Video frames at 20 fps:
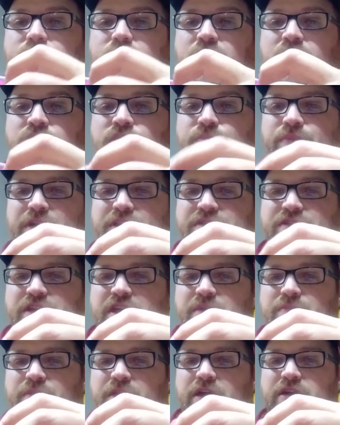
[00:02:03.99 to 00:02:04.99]
In the base
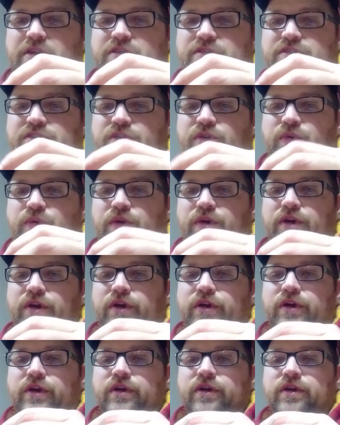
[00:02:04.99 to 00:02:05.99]
game, that is
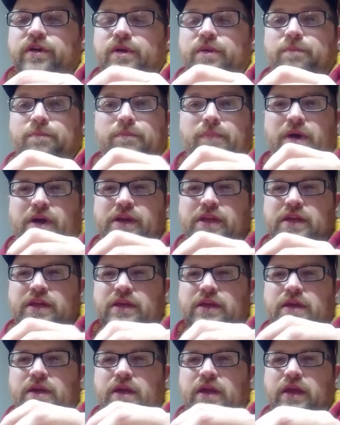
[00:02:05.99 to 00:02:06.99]
your
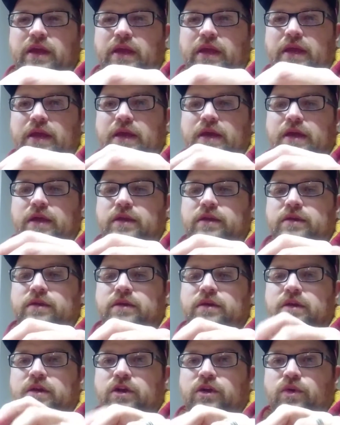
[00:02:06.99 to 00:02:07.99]
money and
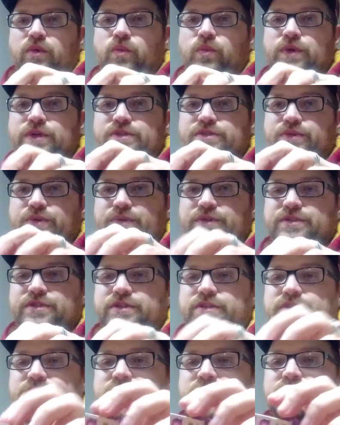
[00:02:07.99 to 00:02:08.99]

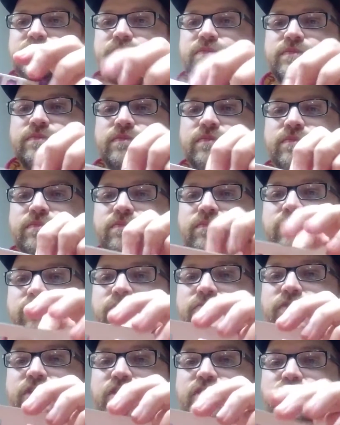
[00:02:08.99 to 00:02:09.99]
resources and
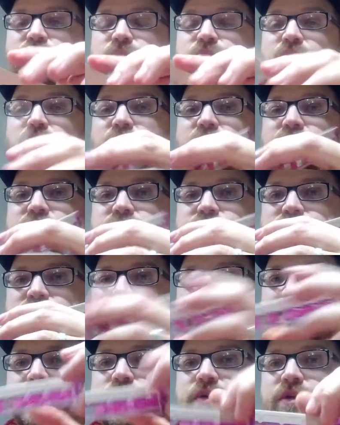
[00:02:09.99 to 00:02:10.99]
victory points.
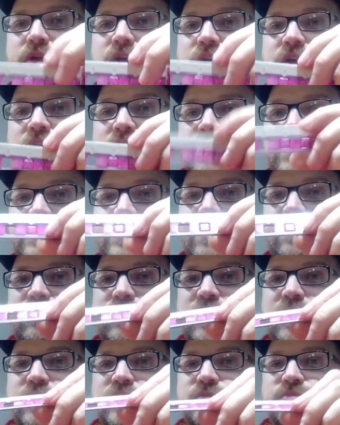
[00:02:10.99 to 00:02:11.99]
So same
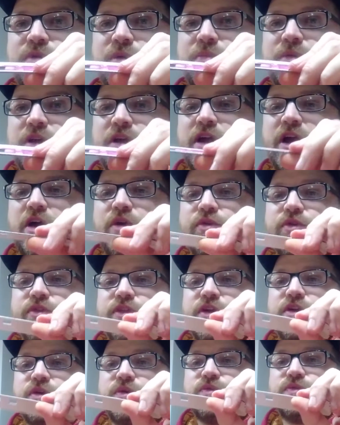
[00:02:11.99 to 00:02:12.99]
thing, there's probably a counter
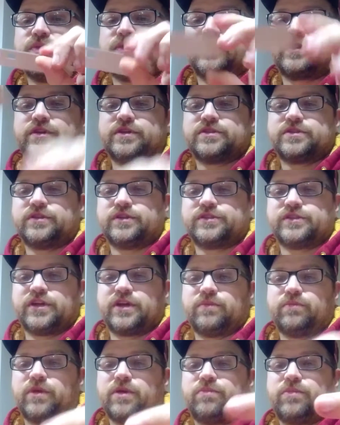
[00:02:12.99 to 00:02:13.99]
that goes with this. Looks like
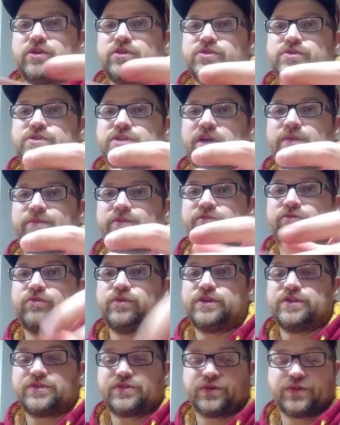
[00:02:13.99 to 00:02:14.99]
it might be a new type of
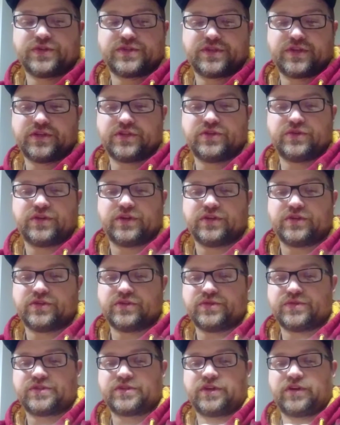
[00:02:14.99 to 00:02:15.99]
resource that you can
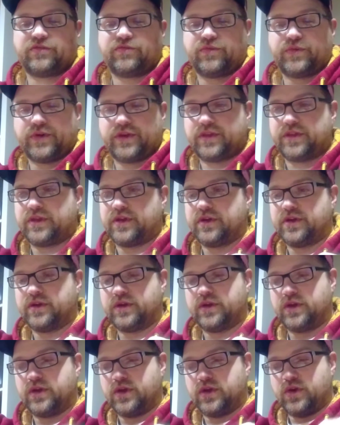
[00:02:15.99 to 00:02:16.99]
do stuff with,
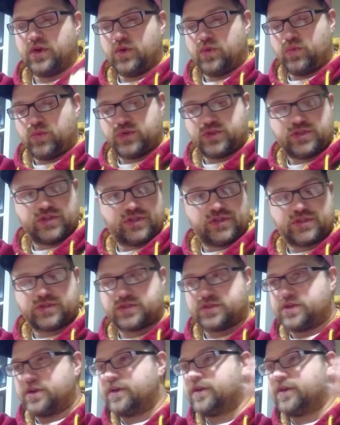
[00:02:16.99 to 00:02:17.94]
which is